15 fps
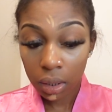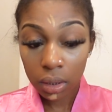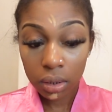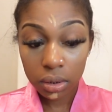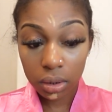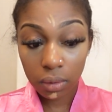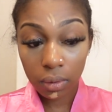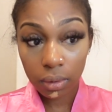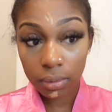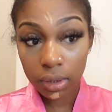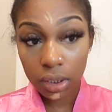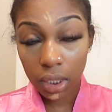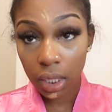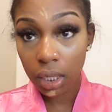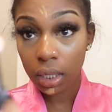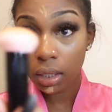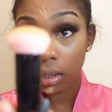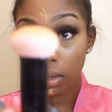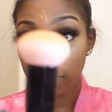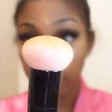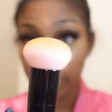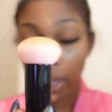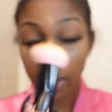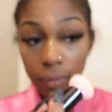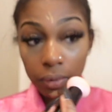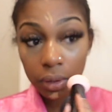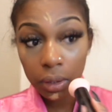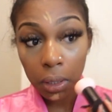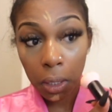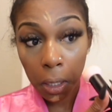I'm gonna take the flat
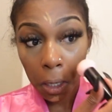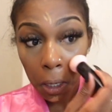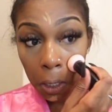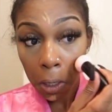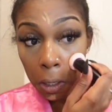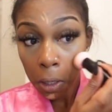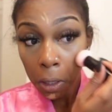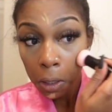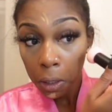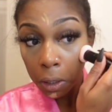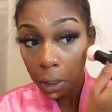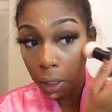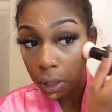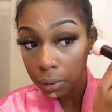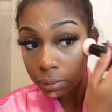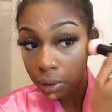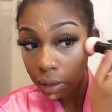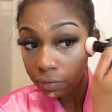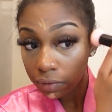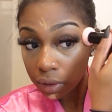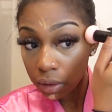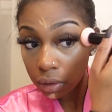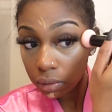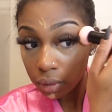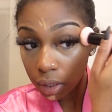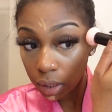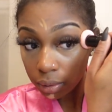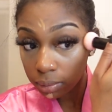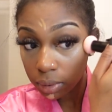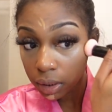one and I'm definitely gonna
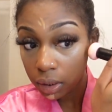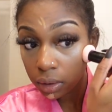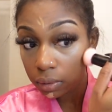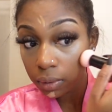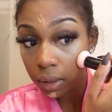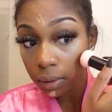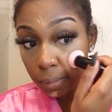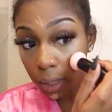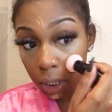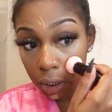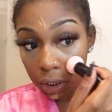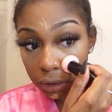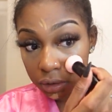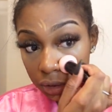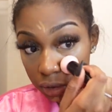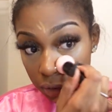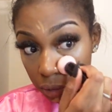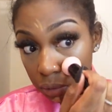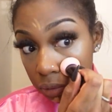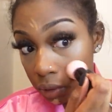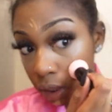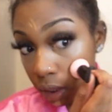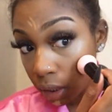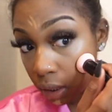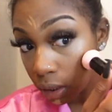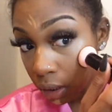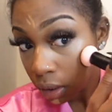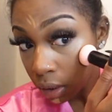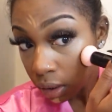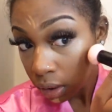like blend around my edges so you can't
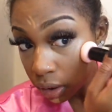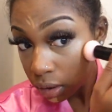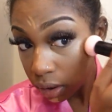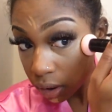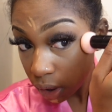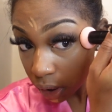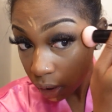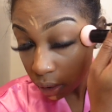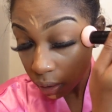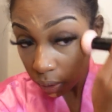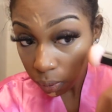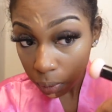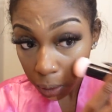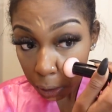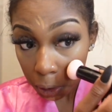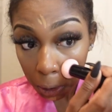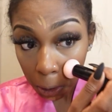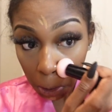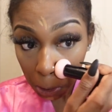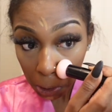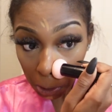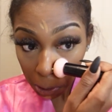tell where